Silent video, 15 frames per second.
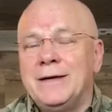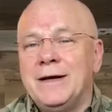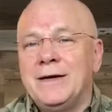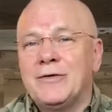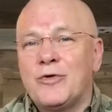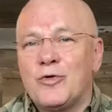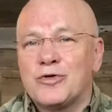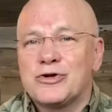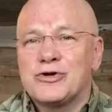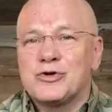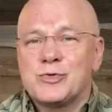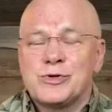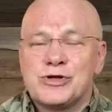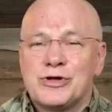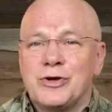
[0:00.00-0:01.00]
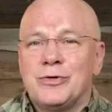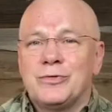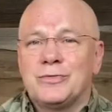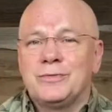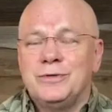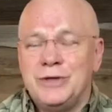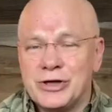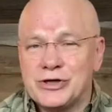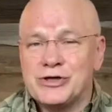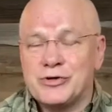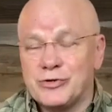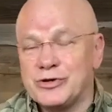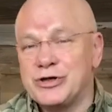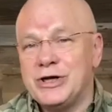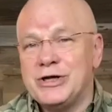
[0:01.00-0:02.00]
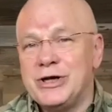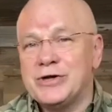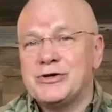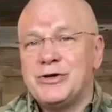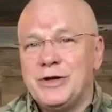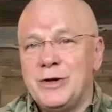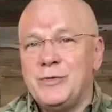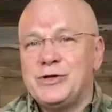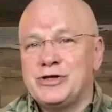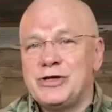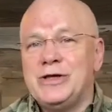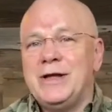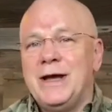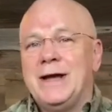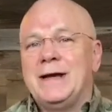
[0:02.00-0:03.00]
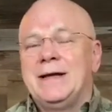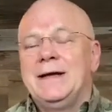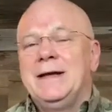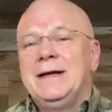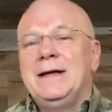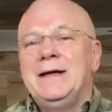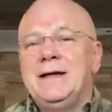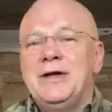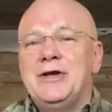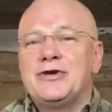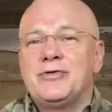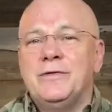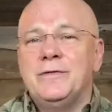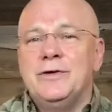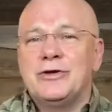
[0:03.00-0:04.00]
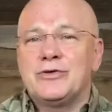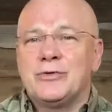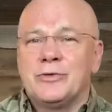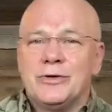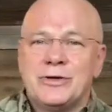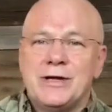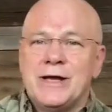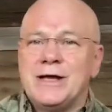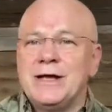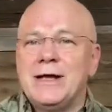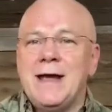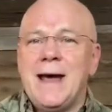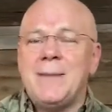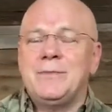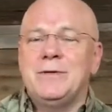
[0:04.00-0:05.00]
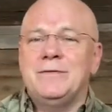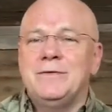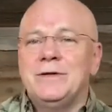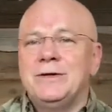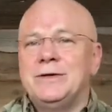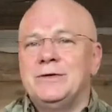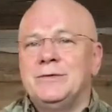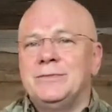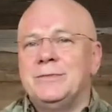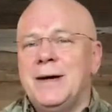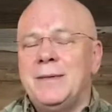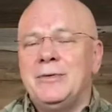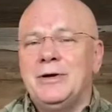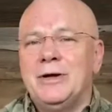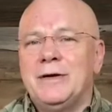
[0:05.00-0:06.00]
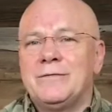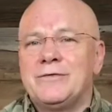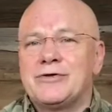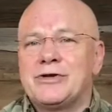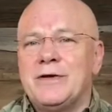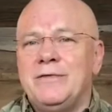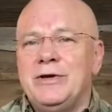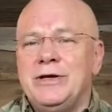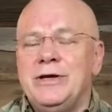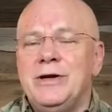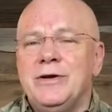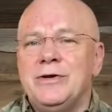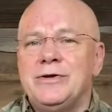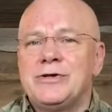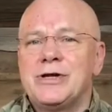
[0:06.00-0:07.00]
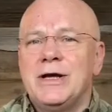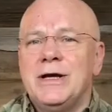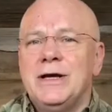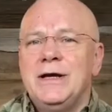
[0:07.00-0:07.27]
And of course, as we said yesterday, we see that in the history of Israel. They're taken captive into Babylon for 70 years.